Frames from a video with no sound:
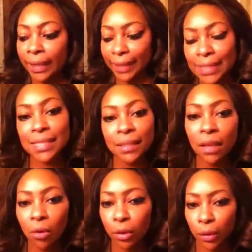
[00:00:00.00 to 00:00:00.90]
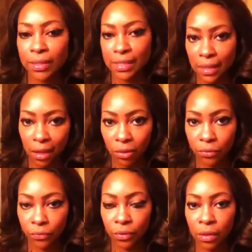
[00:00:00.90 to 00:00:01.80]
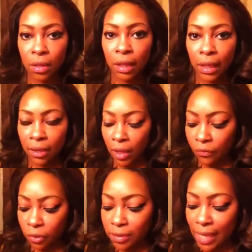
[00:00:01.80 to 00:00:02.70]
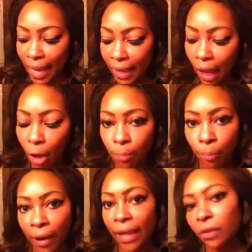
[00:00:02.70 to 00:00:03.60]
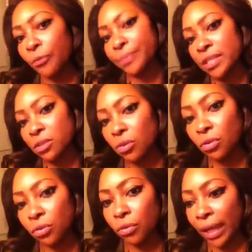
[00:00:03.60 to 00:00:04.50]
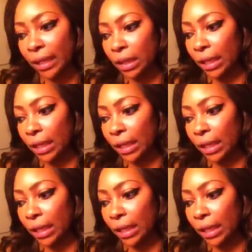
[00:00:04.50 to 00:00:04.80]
Get to know yourself. If you take a break from school and,